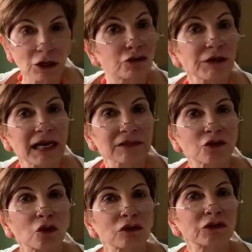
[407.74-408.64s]
grass
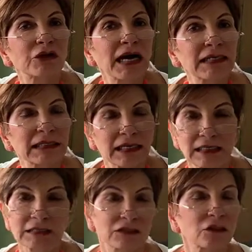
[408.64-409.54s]
called leucaena.
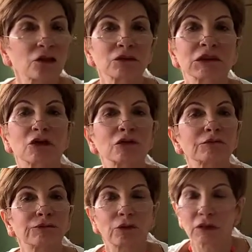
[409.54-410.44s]
It's not only
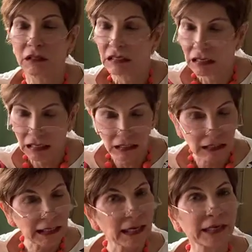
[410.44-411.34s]
good for
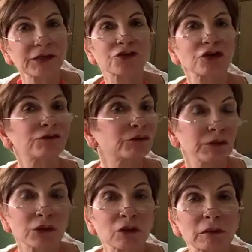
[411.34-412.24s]
energy, for
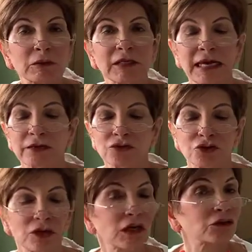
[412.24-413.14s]
renewable
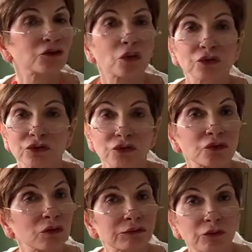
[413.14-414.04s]
energy, it's also
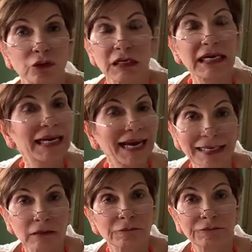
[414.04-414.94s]
used for
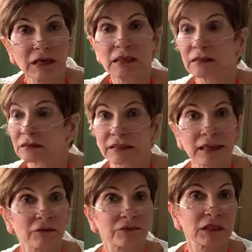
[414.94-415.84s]
cattle feed
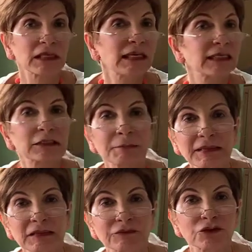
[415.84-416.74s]
instead of the
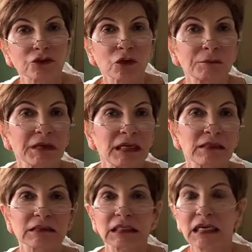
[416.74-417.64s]
expensive
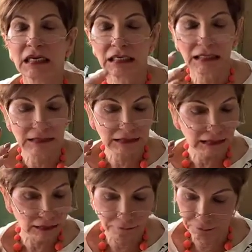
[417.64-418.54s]
soybeans.
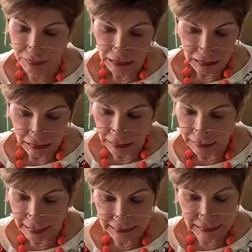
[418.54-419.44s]

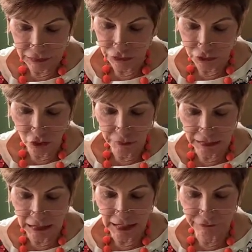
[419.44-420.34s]
It has so
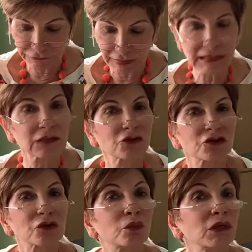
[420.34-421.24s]
many
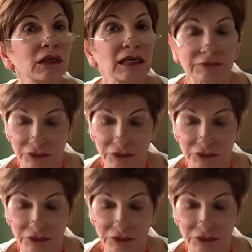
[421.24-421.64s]
advantages. We have